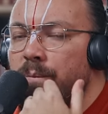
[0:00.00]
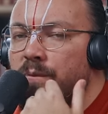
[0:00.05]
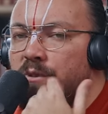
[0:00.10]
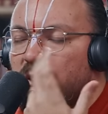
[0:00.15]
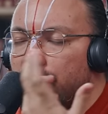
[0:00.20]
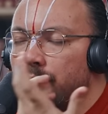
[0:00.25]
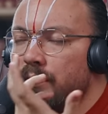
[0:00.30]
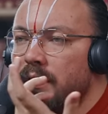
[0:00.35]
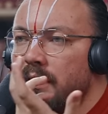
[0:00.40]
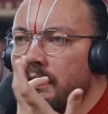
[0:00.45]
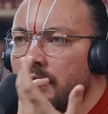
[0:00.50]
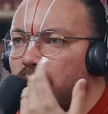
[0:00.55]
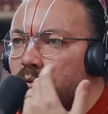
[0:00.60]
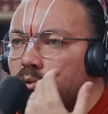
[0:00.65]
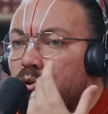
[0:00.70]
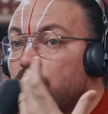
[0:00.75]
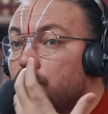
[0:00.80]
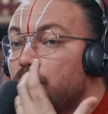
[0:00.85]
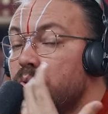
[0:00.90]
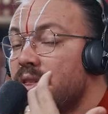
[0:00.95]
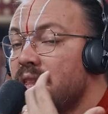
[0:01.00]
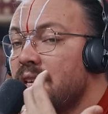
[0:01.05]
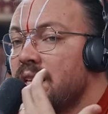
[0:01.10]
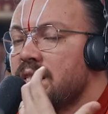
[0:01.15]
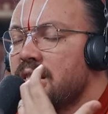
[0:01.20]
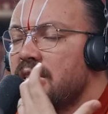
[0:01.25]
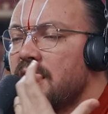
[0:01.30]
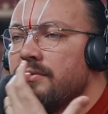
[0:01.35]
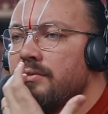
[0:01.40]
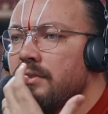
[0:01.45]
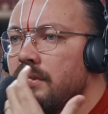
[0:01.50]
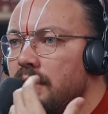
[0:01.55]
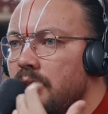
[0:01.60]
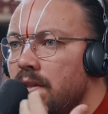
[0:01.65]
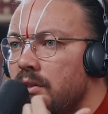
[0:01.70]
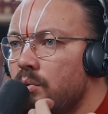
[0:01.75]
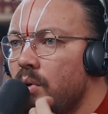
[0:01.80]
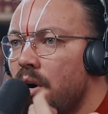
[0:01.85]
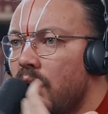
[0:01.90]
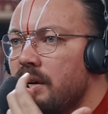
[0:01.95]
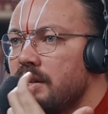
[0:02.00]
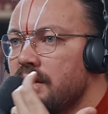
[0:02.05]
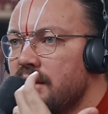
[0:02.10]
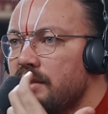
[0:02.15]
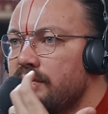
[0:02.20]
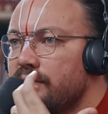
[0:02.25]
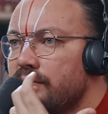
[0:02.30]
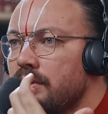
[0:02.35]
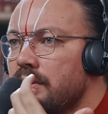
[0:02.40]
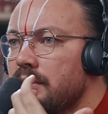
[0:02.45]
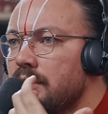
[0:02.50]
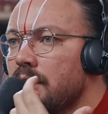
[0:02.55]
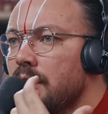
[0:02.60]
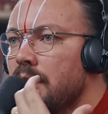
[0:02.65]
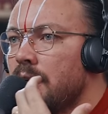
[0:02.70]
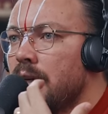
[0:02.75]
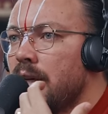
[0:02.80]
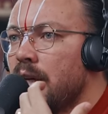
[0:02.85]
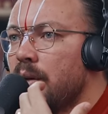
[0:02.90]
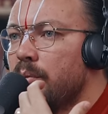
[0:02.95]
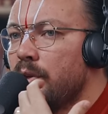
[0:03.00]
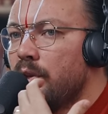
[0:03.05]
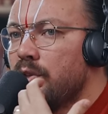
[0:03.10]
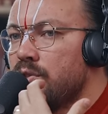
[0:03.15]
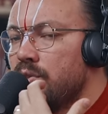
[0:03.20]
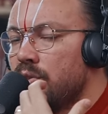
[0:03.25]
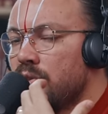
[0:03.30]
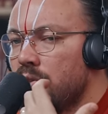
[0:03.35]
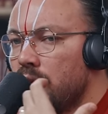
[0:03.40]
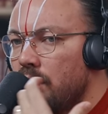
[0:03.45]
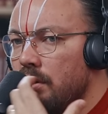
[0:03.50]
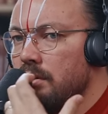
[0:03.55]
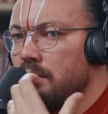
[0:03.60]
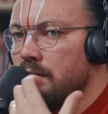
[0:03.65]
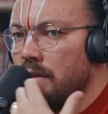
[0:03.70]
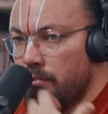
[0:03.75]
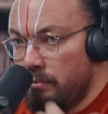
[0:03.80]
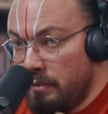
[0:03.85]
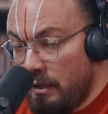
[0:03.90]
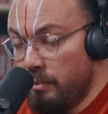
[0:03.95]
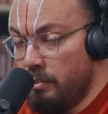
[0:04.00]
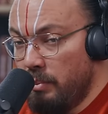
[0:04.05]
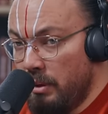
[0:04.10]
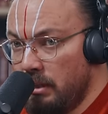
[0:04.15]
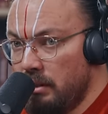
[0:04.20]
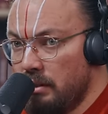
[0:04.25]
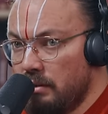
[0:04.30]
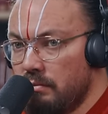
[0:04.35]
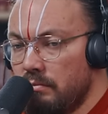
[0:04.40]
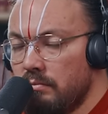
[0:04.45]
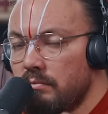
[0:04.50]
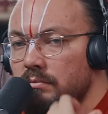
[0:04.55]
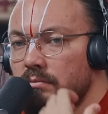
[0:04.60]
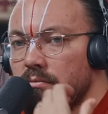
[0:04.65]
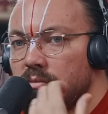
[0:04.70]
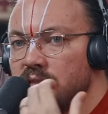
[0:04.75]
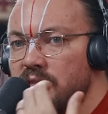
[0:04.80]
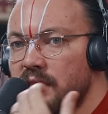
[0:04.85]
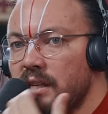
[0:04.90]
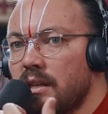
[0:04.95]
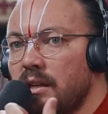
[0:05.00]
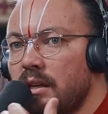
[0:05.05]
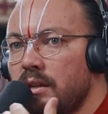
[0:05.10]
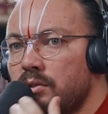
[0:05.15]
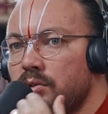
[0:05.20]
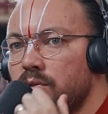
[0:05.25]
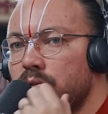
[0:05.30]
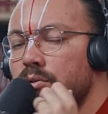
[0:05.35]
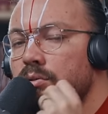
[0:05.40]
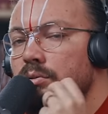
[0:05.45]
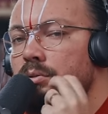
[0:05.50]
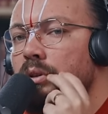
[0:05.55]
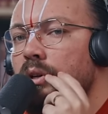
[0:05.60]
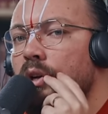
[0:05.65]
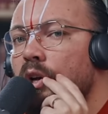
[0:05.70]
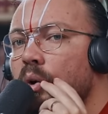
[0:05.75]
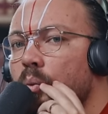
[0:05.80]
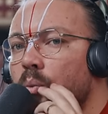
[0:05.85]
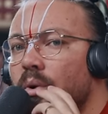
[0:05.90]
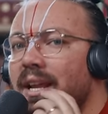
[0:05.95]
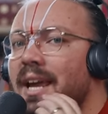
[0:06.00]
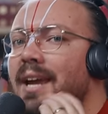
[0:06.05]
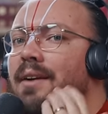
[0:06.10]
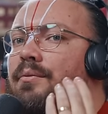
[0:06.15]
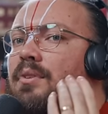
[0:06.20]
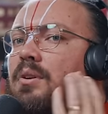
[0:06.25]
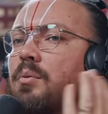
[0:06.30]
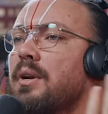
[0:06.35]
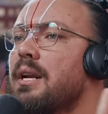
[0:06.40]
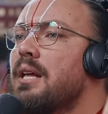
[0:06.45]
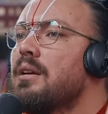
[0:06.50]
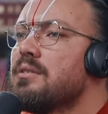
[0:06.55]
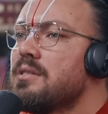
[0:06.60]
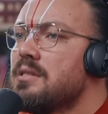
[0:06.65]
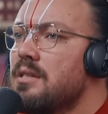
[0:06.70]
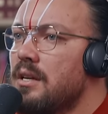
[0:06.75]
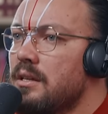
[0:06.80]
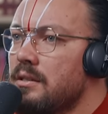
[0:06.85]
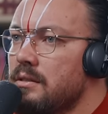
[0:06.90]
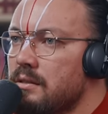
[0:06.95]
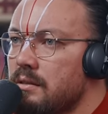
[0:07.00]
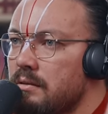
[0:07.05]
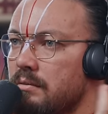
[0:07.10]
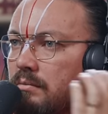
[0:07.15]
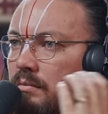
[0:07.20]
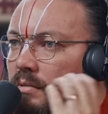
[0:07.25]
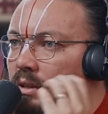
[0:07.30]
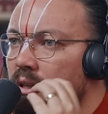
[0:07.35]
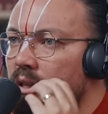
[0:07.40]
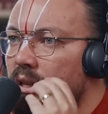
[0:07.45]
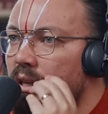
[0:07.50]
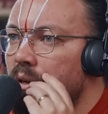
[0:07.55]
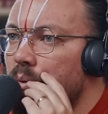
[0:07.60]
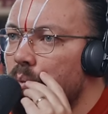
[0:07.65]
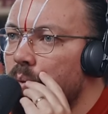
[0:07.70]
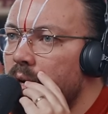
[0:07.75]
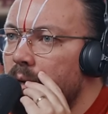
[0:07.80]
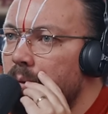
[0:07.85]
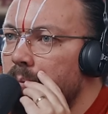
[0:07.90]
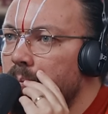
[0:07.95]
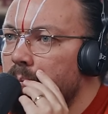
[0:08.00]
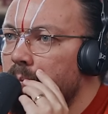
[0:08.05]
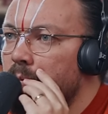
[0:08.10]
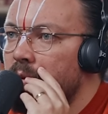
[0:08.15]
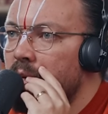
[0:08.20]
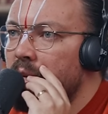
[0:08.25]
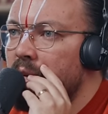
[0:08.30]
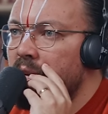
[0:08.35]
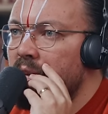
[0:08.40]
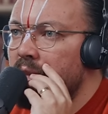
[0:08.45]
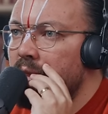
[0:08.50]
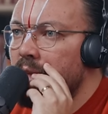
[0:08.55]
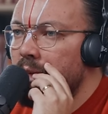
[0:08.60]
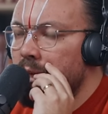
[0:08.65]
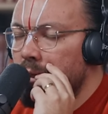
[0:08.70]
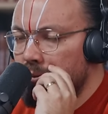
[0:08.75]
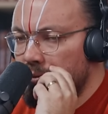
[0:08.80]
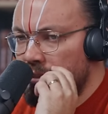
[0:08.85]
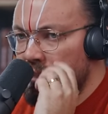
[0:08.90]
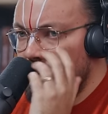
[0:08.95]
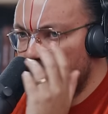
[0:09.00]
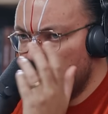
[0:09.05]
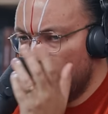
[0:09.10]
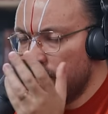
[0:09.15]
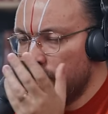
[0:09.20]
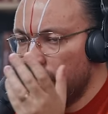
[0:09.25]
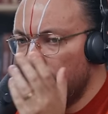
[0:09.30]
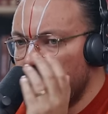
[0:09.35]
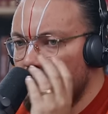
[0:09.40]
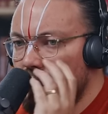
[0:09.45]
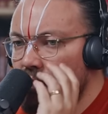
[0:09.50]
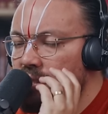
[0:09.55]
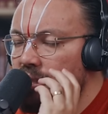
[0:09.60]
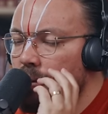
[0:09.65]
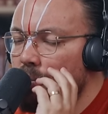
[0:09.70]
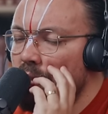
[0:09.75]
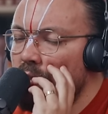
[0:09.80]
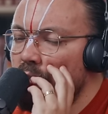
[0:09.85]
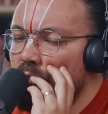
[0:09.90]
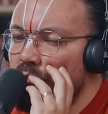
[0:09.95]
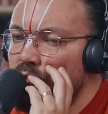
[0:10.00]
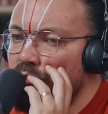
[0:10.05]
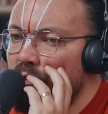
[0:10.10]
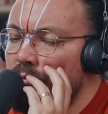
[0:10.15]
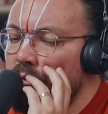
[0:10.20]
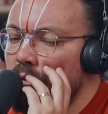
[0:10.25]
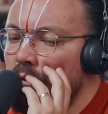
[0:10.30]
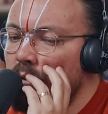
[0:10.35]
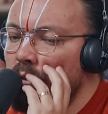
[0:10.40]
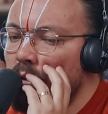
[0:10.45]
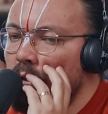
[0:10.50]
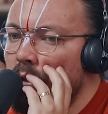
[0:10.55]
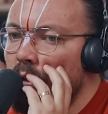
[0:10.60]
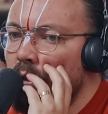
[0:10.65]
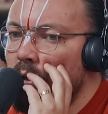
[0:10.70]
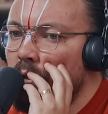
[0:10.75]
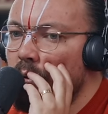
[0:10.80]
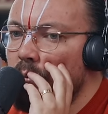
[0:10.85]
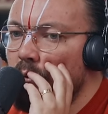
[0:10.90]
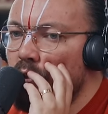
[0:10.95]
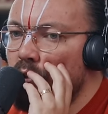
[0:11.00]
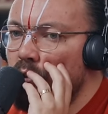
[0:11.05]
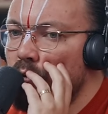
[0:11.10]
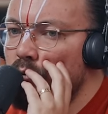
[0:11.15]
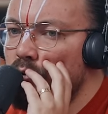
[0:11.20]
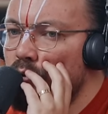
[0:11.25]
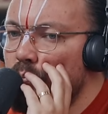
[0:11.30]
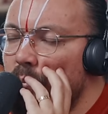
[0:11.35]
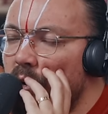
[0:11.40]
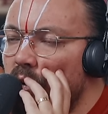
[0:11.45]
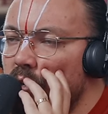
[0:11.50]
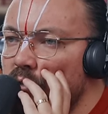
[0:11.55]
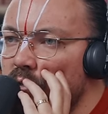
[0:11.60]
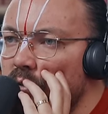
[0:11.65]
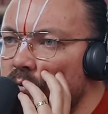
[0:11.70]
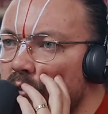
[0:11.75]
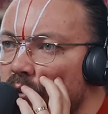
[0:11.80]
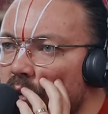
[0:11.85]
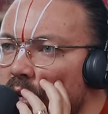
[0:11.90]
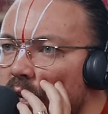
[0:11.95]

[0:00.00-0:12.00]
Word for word: differently. You do things differently. You are different because you're not, in my opinion, sticking to what everyone else does in, in a way, right? And I think it sounds to me like it's something that's driven huge parts of your